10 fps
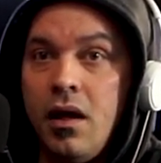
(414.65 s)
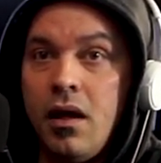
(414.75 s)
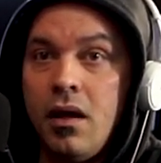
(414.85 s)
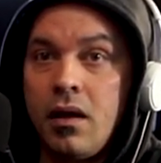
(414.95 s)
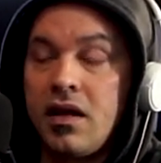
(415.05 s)

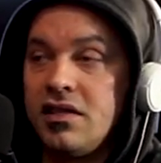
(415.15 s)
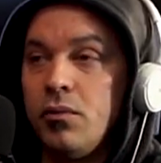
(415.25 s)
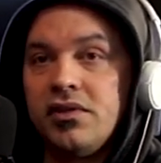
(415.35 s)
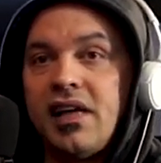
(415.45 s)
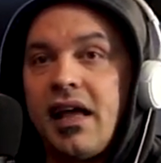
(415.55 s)
yeah. Because yeah. it
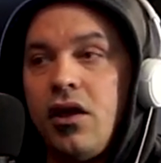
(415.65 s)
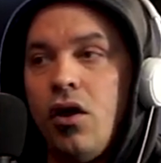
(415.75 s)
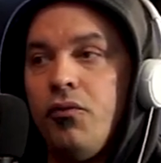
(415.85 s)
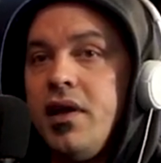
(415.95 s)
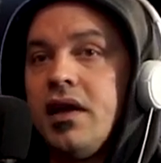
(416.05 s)
was like, yo,
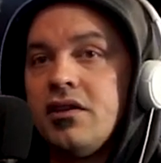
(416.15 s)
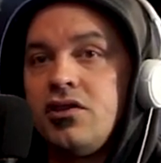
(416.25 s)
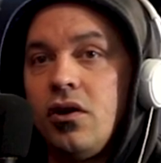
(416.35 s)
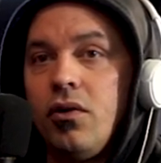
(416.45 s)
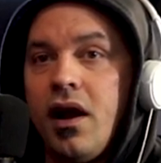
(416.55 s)
if we can get a
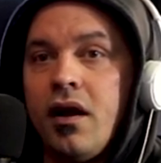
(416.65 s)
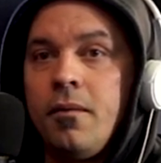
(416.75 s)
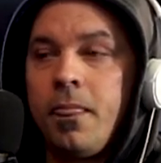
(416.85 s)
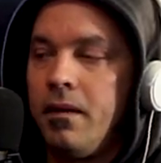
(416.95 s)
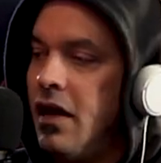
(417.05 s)
show there,
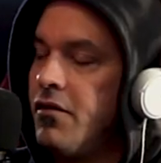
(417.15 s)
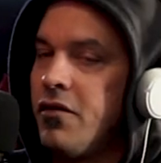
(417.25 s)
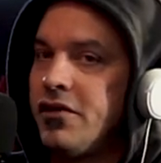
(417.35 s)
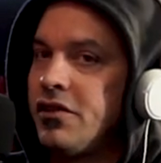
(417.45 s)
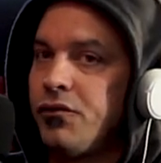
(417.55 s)
even
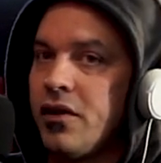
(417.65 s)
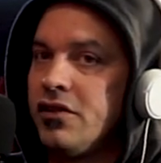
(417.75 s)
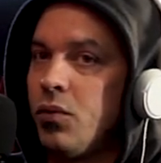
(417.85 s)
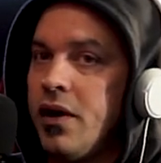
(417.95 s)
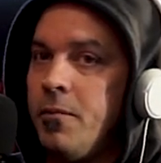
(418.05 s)
if it's in front of
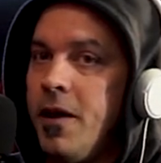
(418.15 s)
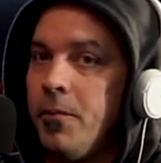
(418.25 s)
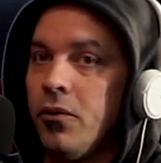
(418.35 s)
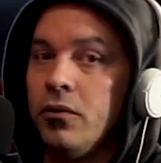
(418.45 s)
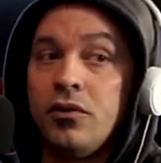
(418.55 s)
20
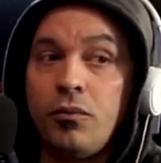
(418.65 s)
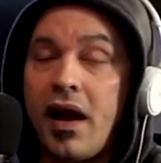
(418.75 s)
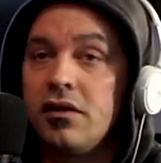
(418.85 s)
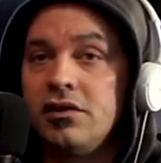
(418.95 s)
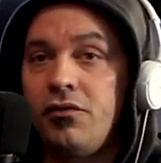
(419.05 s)
people, the
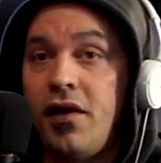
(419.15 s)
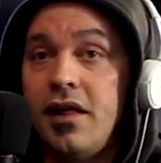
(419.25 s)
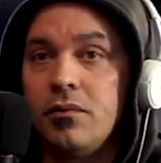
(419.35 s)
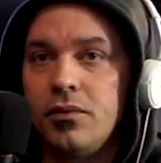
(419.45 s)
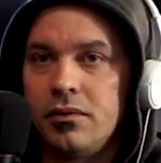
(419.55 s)
record's
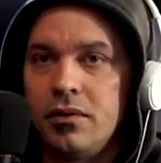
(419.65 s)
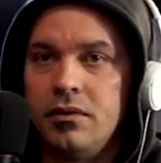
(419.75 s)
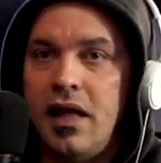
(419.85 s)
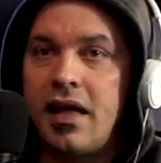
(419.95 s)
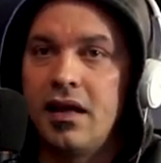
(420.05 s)
available.
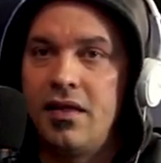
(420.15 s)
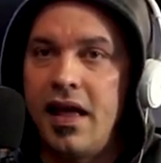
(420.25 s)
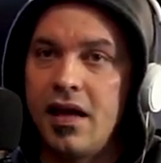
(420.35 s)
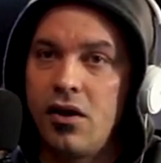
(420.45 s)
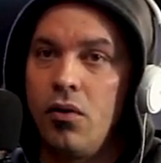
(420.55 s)
They yeah, can yeah. they
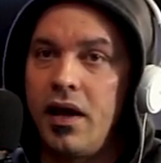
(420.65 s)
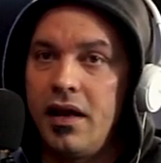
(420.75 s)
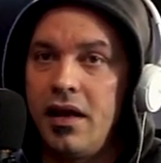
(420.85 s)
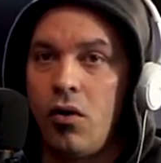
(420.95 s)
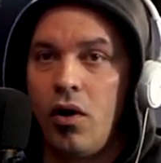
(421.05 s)
can go get
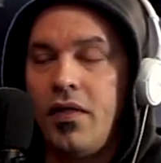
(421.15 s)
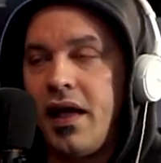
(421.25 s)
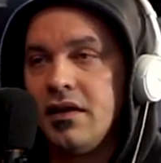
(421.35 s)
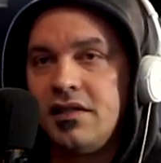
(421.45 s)
it right. or they can